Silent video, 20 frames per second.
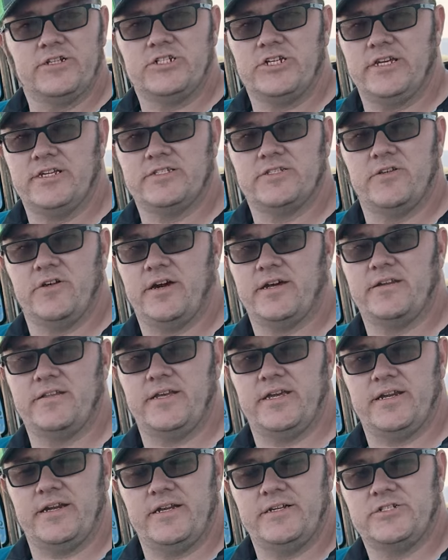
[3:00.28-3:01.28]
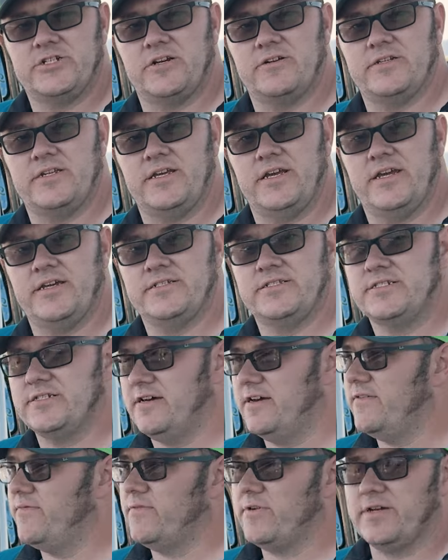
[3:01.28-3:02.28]
to chase a lot of the NHRDA
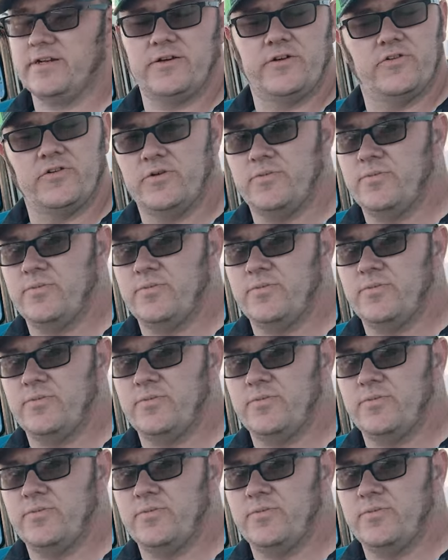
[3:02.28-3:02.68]
stuff. We're going to go to